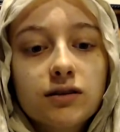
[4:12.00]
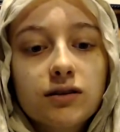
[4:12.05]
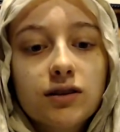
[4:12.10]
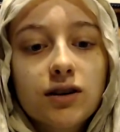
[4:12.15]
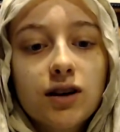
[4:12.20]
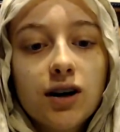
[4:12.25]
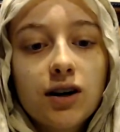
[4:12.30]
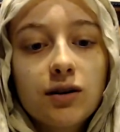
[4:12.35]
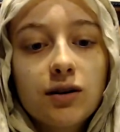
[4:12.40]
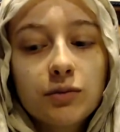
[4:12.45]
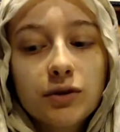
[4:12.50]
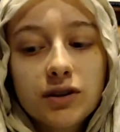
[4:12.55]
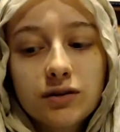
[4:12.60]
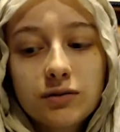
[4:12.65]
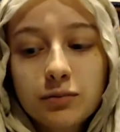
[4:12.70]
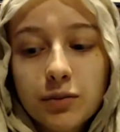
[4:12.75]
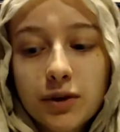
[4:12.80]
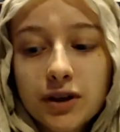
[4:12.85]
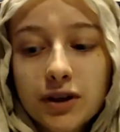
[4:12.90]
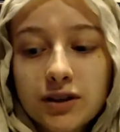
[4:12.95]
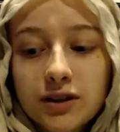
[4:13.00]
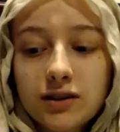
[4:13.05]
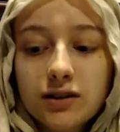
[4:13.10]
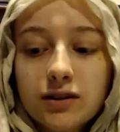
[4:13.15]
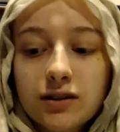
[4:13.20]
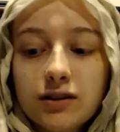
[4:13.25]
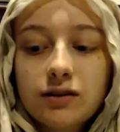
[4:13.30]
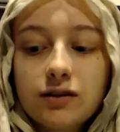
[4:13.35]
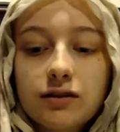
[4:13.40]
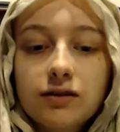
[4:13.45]
common
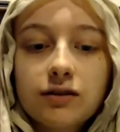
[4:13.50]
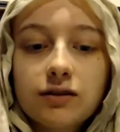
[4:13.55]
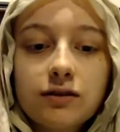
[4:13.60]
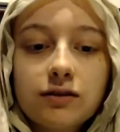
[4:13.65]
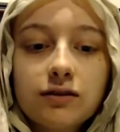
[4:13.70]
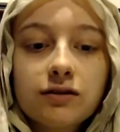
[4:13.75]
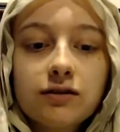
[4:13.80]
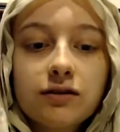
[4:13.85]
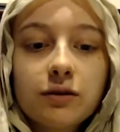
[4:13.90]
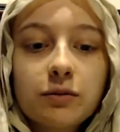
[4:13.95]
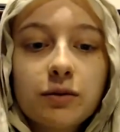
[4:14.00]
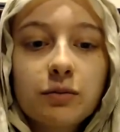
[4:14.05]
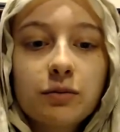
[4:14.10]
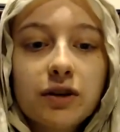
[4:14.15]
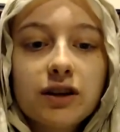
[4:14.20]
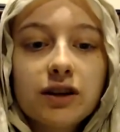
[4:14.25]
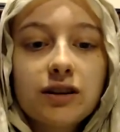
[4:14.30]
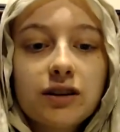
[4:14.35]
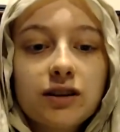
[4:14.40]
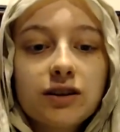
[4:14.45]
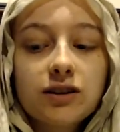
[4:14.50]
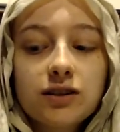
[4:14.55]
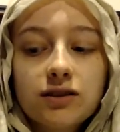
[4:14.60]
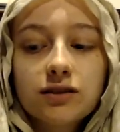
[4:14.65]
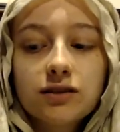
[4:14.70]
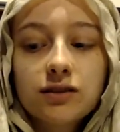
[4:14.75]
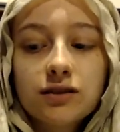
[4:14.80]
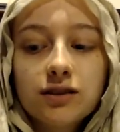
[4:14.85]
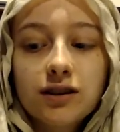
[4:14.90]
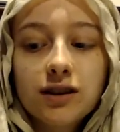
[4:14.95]
picture from the
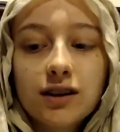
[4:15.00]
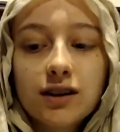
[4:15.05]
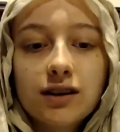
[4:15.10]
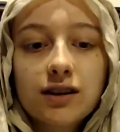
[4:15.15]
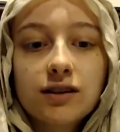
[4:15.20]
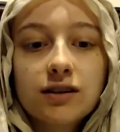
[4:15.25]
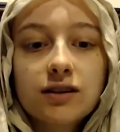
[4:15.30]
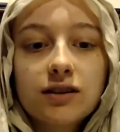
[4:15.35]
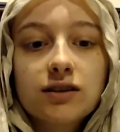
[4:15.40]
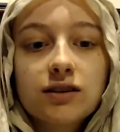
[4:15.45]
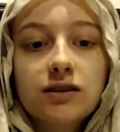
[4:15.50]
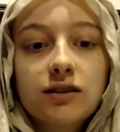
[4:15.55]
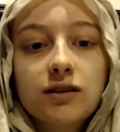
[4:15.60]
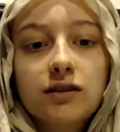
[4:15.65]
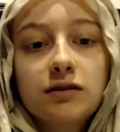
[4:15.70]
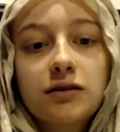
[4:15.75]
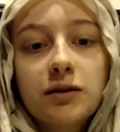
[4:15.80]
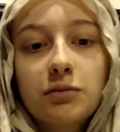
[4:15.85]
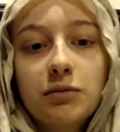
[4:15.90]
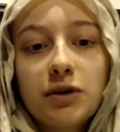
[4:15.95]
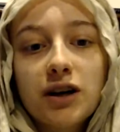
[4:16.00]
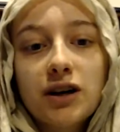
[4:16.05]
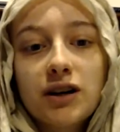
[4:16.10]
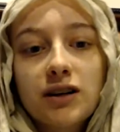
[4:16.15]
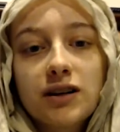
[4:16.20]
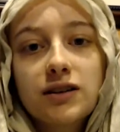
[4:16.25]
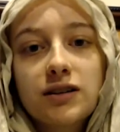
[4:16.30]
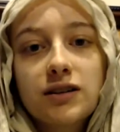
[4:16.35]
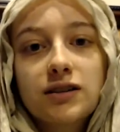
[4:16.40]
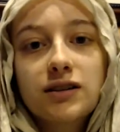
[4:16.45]
Benedictional is the three
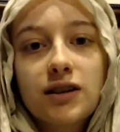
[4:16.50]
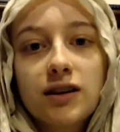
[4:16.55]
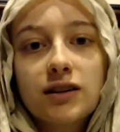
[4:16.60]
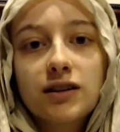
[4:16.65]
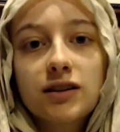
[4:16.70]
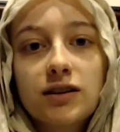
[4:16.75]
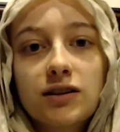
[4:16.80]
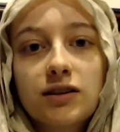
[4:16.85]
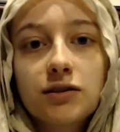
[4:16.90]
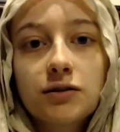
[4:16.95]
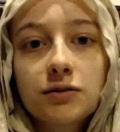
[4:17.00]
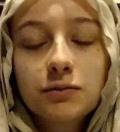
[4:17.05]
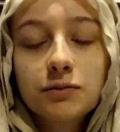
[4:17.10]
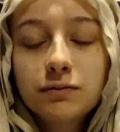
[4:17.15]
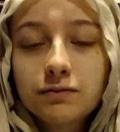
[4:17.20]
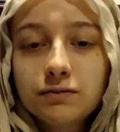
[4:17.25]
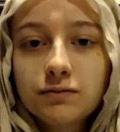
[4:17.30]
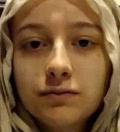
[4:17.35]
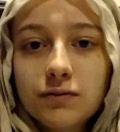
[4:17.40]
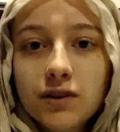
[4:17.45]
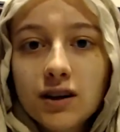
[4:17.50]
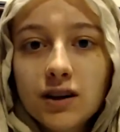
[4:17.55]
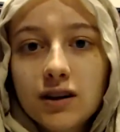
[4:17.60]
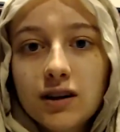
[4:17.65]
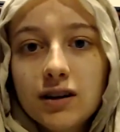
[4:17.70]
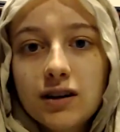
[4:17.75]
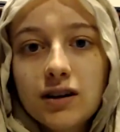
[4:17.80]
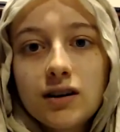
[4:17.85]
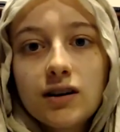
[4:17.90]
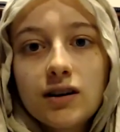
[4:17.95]
Marys at the tomb,
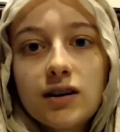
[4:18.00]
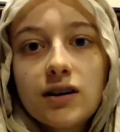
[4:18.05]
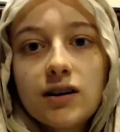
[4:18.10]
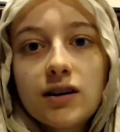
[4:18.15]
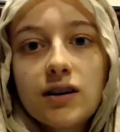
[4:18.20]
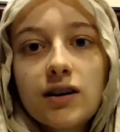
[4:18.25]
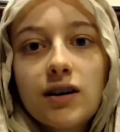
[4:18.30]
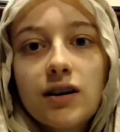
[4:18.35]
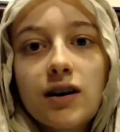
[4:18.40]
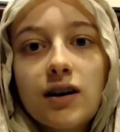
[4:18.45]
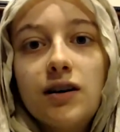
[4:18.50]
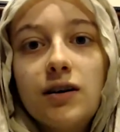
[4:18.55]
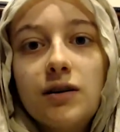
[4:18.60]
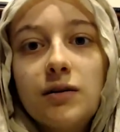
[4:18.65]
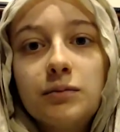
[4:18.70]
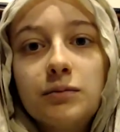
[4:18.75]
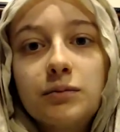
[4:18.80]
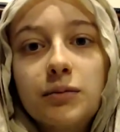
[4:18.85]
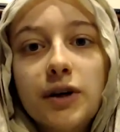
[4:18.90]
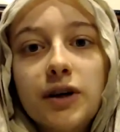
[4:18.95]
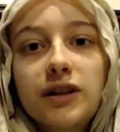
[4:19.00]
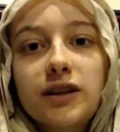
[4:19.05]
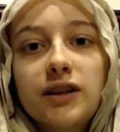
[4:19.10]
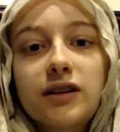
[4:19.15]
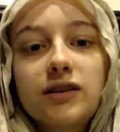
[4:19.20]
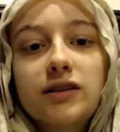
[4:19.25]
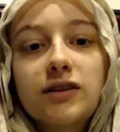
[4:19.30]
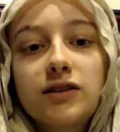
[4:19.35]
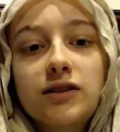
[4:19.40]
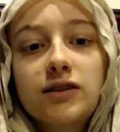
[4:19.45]
but
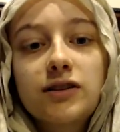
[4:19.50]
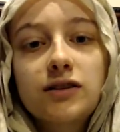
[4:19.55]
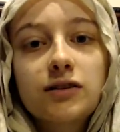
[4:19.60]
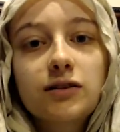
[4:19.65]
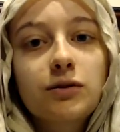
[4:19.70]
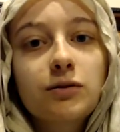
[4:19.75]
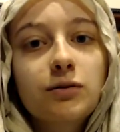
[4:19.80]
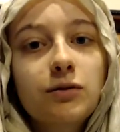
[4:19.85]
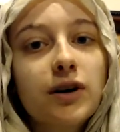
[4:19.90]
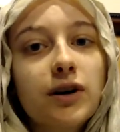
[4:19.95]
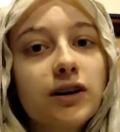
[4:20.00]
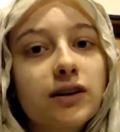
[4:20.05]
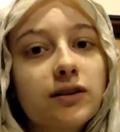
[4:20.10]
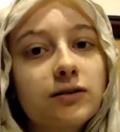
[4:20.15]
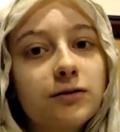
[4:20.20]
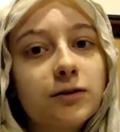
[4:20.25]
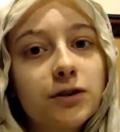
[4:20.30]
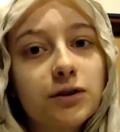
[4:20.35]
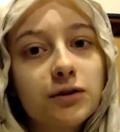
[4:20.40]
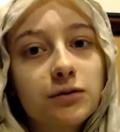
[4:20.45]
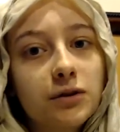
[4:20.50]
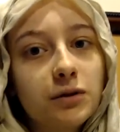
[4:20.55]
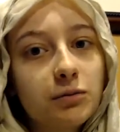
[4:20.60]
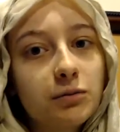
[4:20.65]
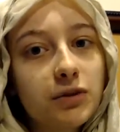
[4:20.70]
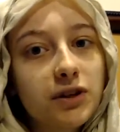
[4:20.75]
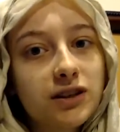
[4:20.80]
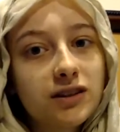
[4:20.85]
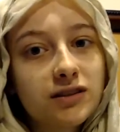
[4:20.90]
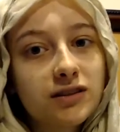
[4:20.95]
there's quite a few
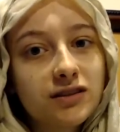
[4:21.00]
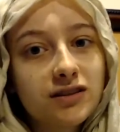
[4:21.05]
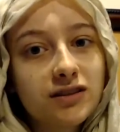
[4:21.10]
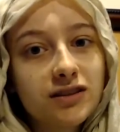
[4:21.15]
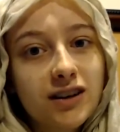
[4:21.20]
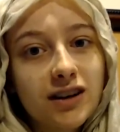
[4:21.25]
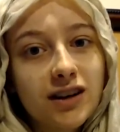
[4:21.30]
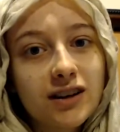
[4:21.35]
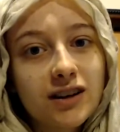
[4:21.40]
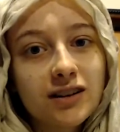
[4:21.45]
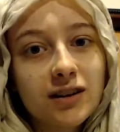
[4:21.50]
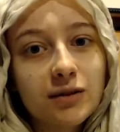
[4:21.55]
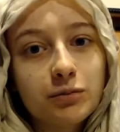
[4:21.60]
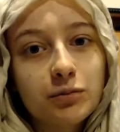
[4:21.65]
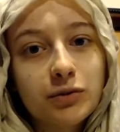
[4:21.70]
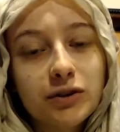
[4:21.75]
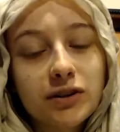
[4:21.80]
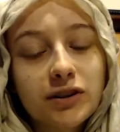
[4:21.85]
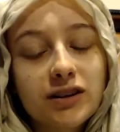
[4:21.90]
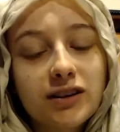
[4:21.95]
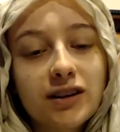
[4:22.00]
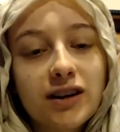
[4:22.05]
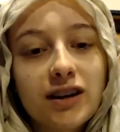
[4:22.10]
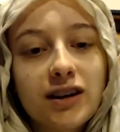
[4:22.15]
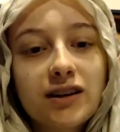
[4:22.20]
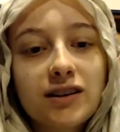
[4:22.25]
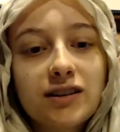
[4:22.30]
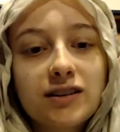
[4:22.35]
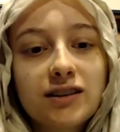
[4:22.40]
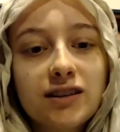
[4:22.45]
women in that book,
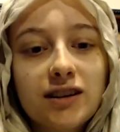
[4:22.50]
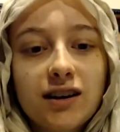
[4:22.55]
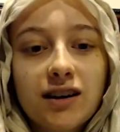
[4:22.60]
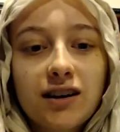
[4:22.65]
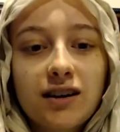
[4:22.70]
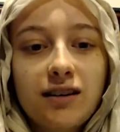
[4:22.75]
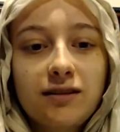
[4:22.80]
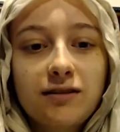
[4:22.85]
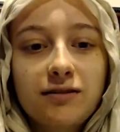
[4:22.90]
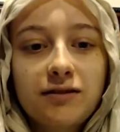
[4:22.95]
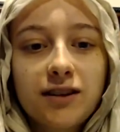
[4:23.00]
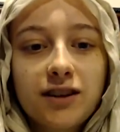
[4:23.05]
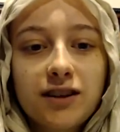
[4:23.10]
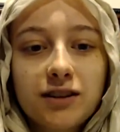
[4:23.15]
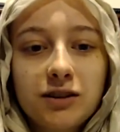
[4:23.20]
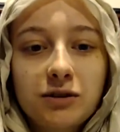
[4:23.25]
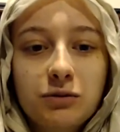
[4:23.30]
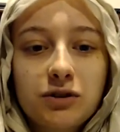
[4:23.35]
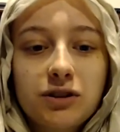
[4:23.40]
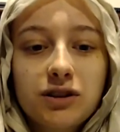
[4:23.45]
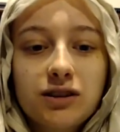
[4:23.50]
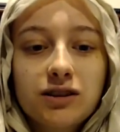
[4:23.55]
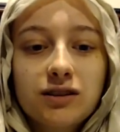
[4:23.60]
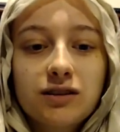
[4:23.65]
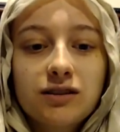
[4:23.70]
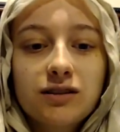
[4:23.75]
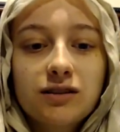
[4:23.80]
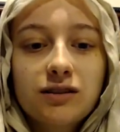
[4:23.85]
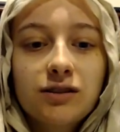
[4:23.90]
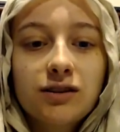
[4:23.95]
and they have veils which
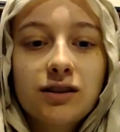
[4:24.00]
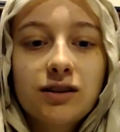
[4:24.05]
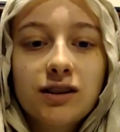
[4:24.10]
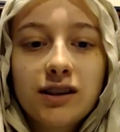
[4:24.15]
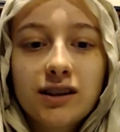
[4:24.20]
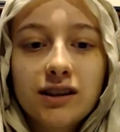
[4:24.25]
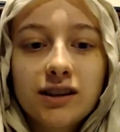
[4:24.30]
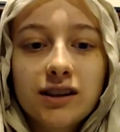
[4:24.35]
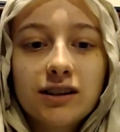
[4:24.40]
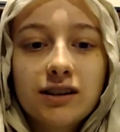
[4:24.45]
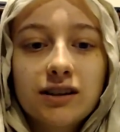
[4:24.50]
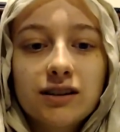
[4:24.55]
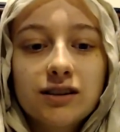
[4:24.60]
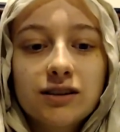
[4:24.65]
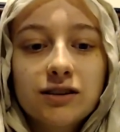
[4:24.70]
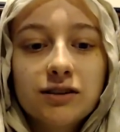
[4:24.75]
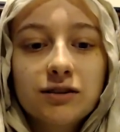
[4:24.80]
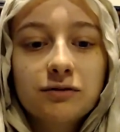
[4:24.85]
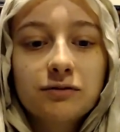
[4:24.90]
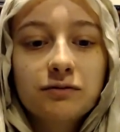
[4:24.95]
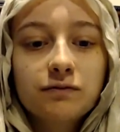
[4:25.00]
look a lot like this.